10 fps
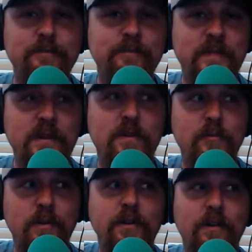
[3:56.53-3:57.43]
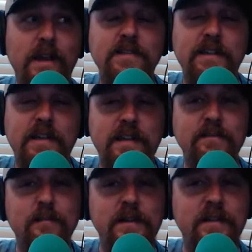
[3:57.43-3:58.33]
what you're actually
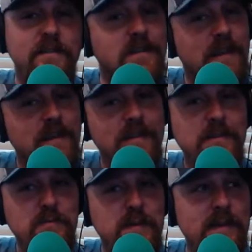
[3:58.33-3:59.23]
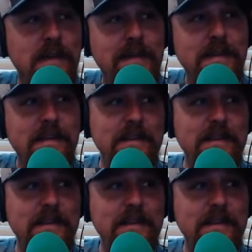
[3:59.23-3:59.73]
answering, because I think this Pig Latin thing